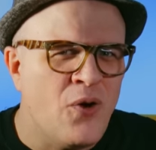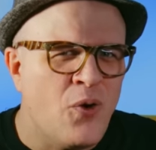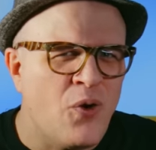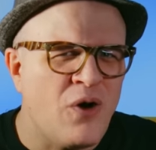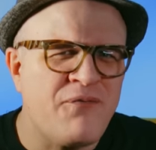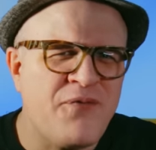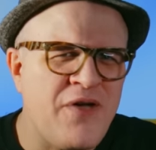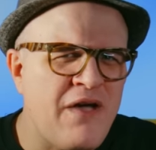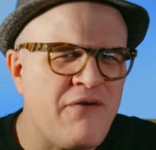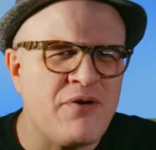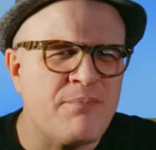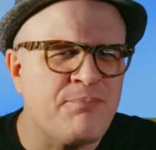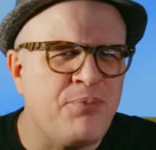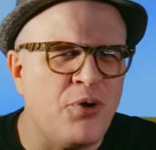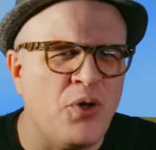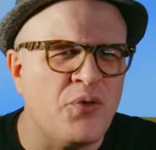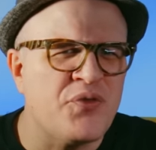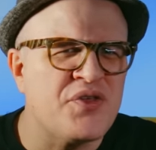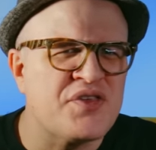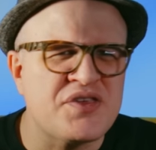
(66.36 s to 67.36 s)
or if you ever
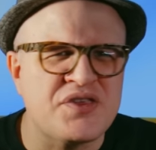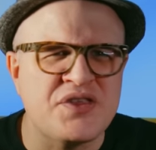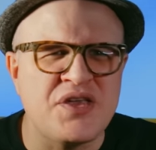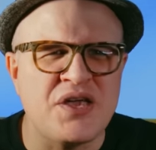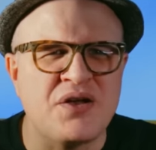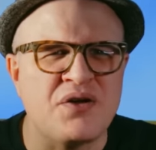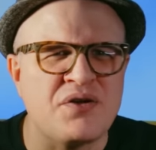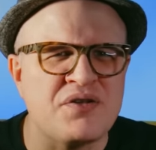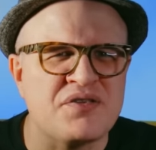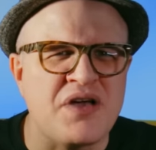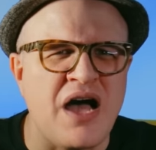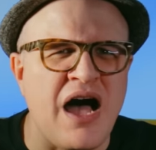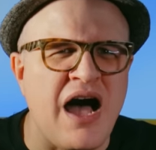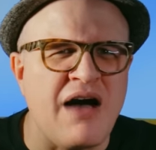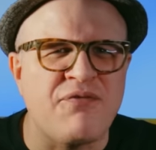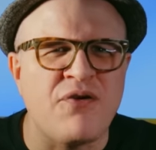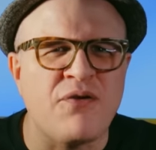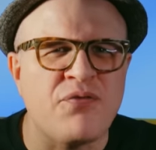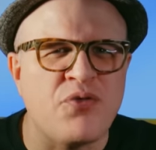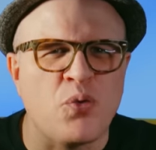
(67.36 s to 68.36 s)
pulled the stickers
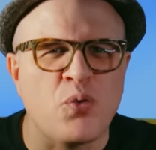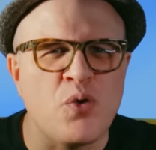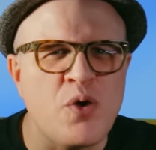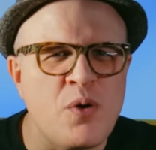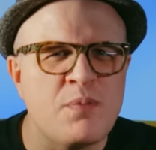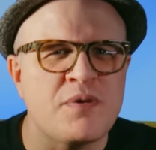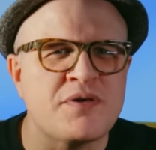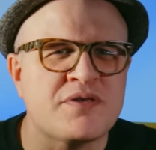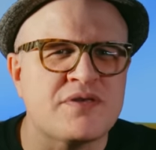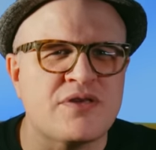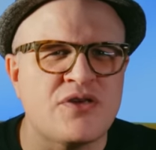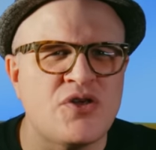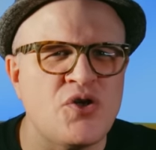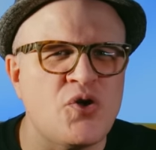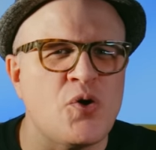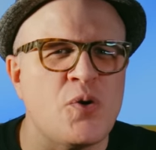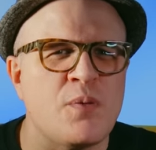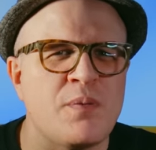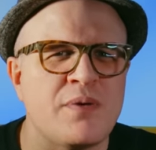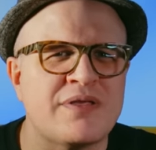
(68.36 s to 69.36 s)
off of the Rubik's
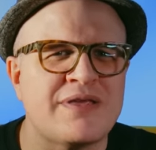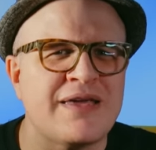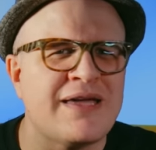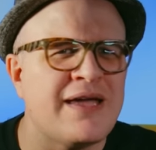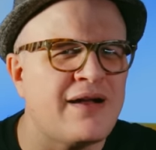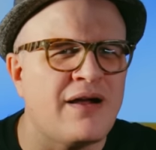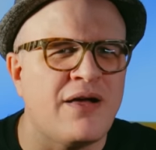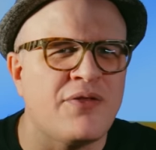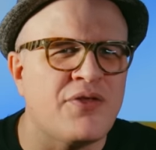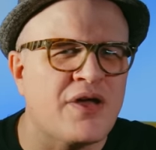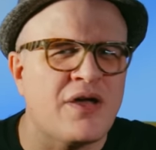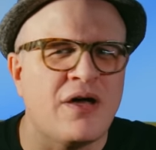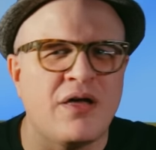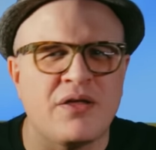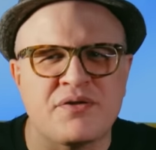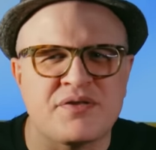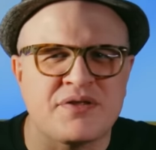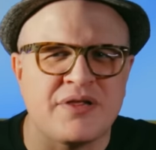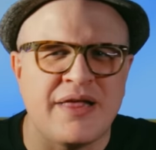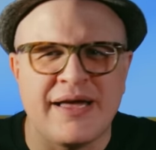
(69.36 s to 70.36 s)
Cube to get all the
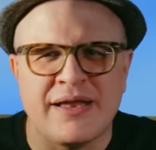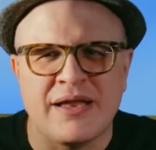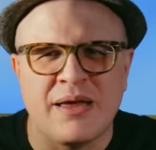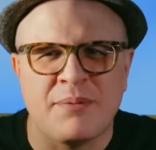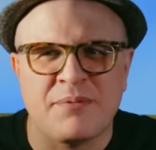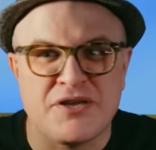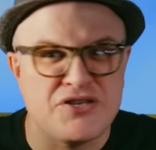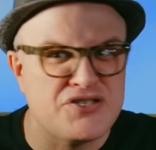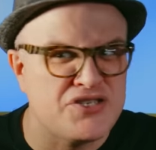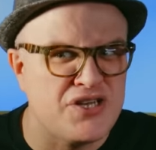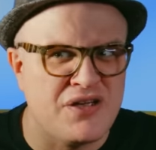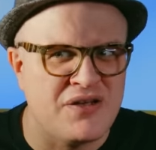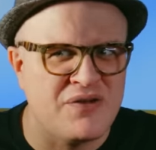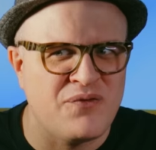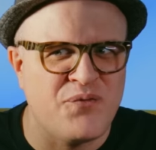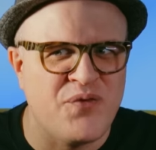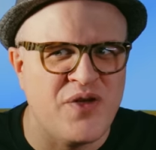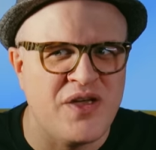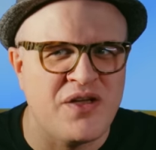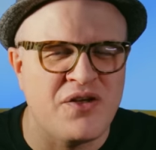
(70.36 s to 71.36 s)
colors lined up because you
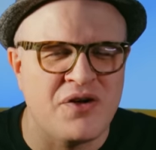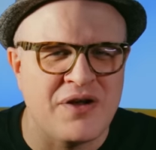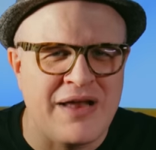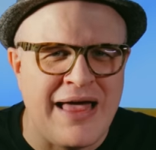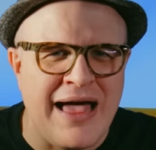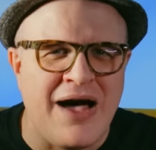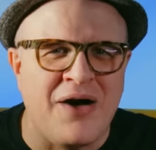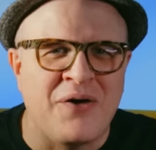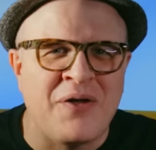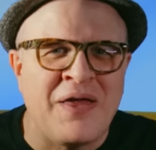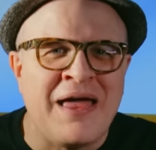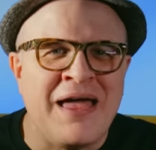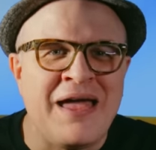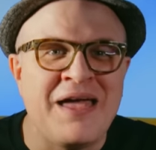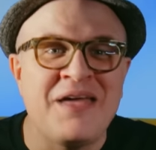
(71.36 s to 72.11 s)
couldn't figure it out,